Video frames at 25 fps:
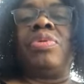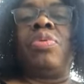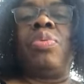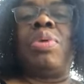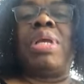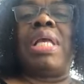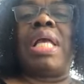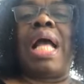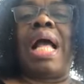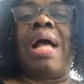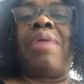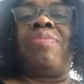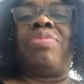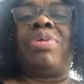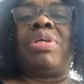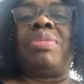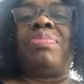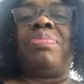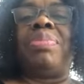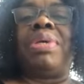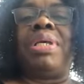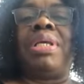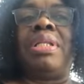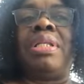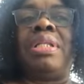We
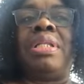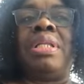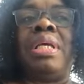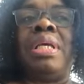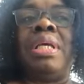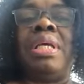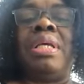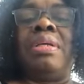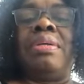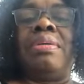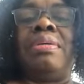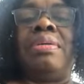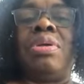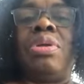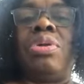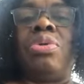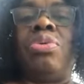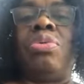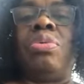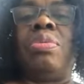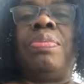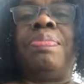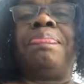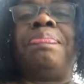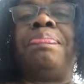haven't been, you
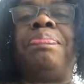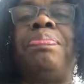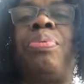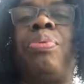know,